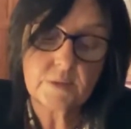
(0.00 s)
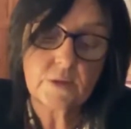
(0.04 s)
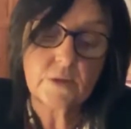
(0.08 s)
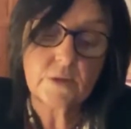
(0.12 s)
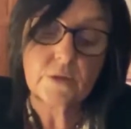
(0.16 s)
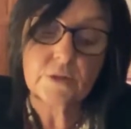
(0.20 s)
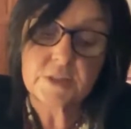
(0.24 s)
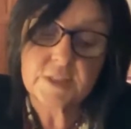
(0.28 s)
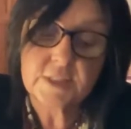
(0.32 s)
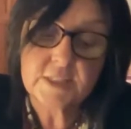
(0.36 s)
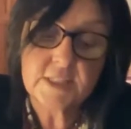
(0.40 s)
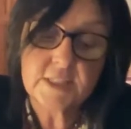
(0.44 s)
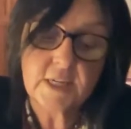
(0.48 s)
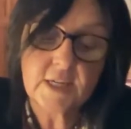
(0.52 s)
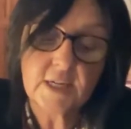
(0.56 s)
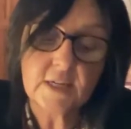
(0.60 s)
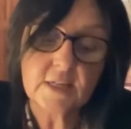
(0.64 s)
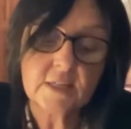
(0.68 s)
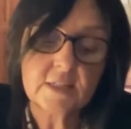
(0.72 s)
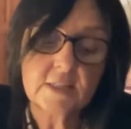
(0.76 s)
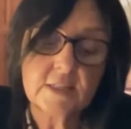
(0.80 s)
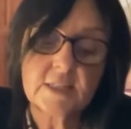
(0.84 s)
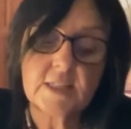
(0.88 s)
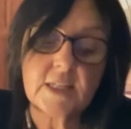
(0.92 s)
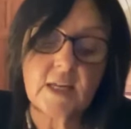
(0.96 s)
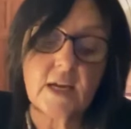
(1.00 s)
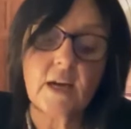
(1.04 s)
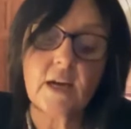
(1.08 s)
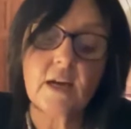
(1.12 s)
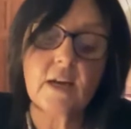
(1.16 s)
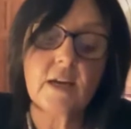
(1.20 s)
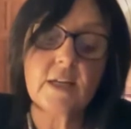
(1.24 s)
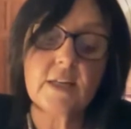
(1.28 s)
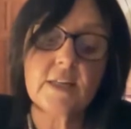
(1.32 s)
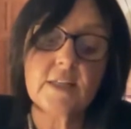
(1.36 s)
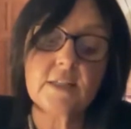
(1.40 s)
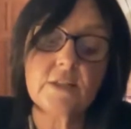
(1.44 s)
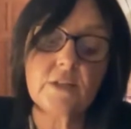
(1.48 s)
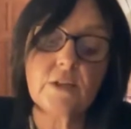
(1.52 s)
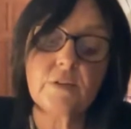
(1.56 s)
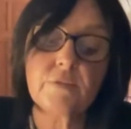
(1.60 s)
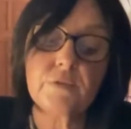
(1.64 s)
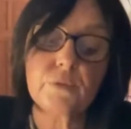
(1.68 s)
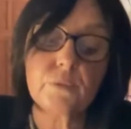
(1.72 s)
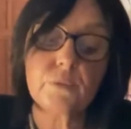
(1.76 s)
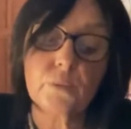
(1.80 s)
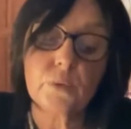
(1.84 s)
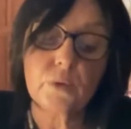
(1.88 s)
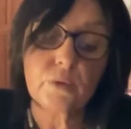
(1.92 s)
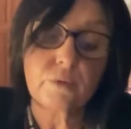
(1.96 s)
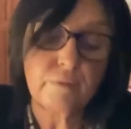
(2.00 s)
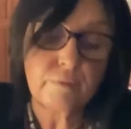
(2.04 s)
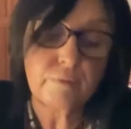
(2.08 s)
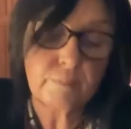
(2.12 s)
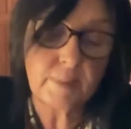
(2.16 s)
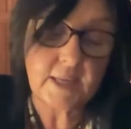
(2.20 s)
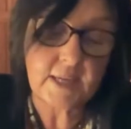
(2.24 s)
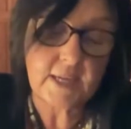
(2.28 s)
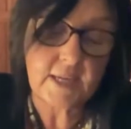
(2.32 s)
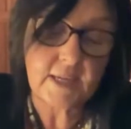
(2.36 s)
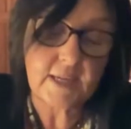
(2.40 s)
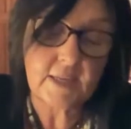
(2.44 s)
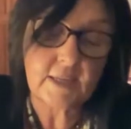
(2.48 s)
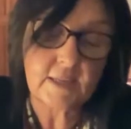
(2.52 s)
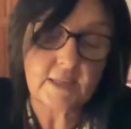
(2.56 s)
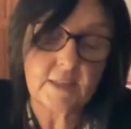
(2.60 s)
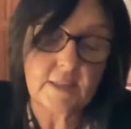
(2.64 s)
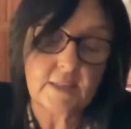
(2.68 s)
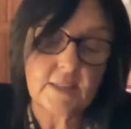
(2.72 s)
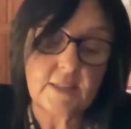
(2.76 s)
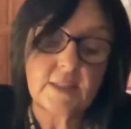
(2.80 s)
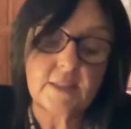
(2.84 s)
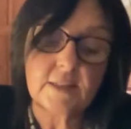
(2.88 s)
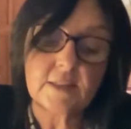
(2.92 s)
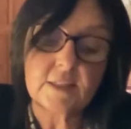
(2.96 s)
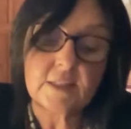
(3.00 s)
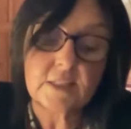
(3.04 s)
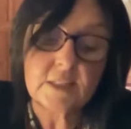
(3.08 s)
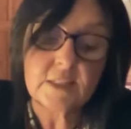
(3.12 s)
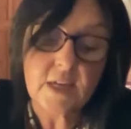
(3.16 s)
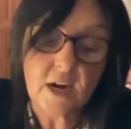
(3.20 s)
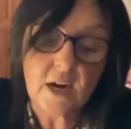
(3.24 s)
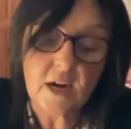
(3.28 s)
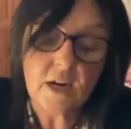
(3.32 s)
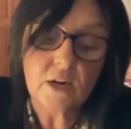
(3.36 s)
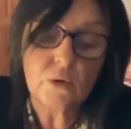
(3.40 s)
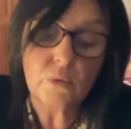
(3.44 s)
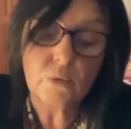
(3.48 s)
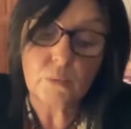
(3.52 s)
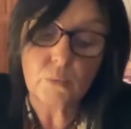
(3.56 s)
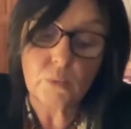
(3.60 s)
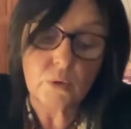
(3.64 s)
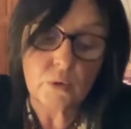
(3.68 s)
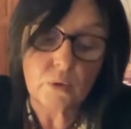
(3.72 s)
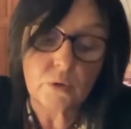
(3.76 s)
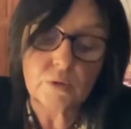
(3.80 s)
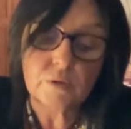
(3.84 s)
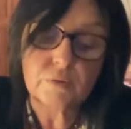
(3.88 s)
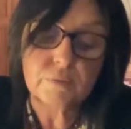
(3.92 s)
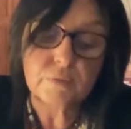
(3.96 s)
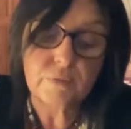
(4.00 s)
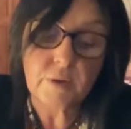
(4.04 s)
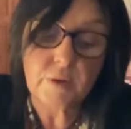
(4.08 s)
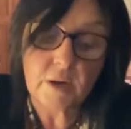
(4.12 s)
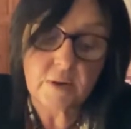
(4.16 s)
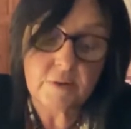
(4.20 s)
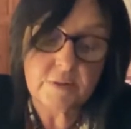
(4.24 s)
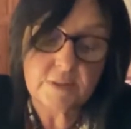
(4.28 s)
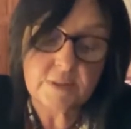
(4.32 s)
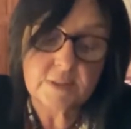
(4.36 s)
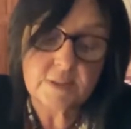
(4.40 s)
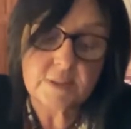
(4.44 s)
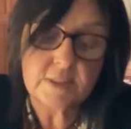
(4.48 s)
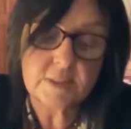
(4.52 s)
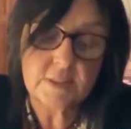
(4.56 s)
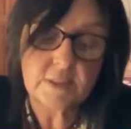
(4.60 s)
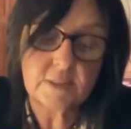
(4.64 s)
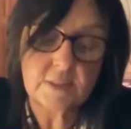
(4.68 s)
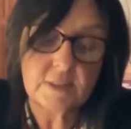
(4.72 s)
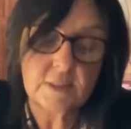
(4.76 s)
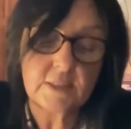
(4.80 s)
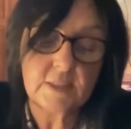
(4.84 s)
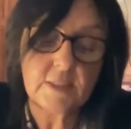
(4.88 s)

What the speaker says: Or stars the eyes of the wolf pack in the dark world forest,